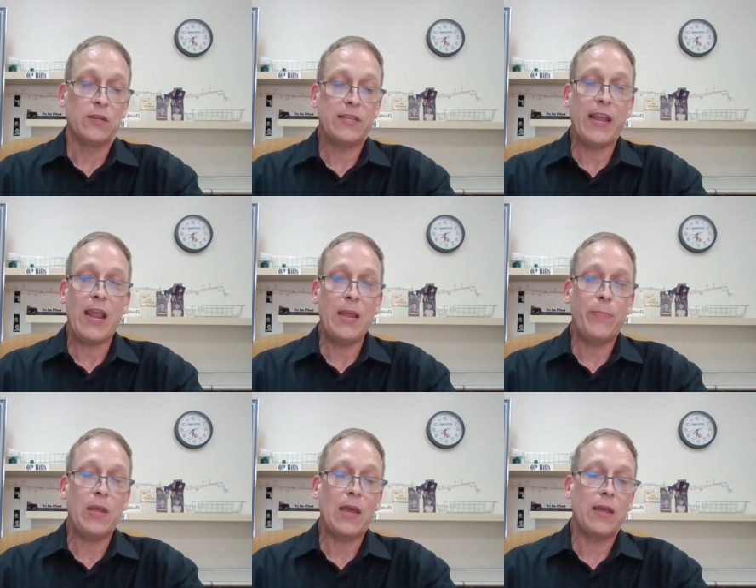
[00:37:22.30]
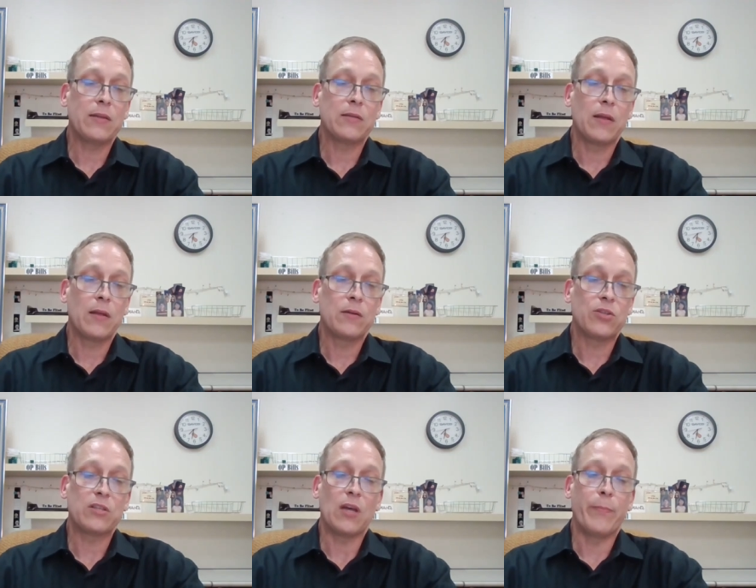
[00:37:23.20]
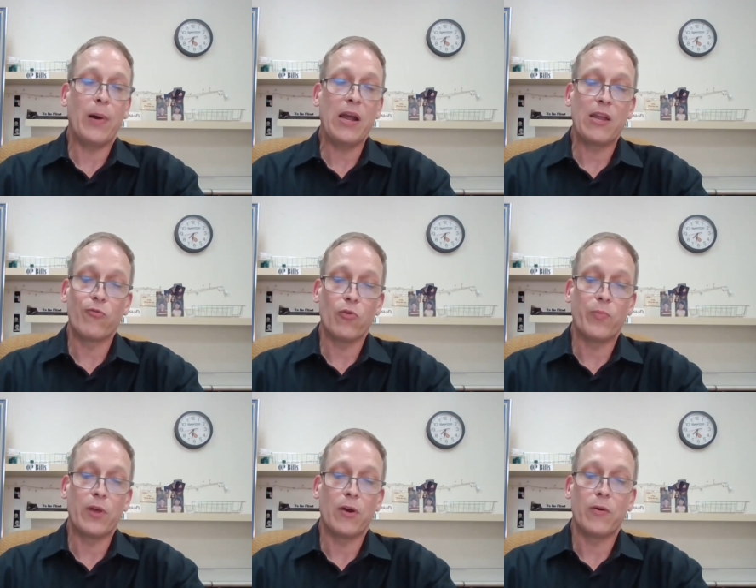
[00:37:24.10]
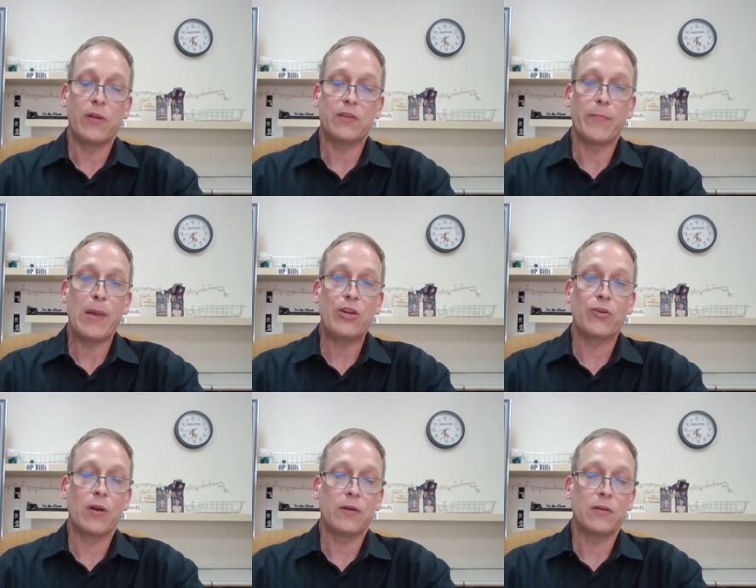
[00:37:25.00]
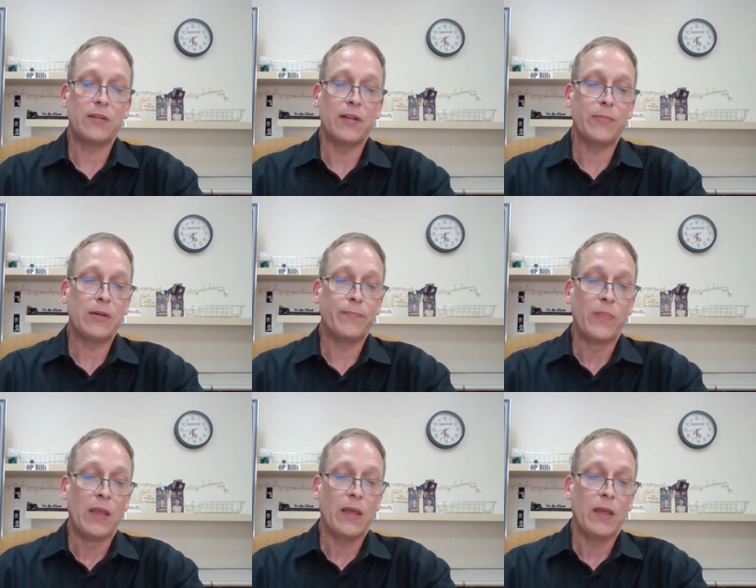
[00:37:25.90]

To say A P A is just a buying group, though, is a major understatement.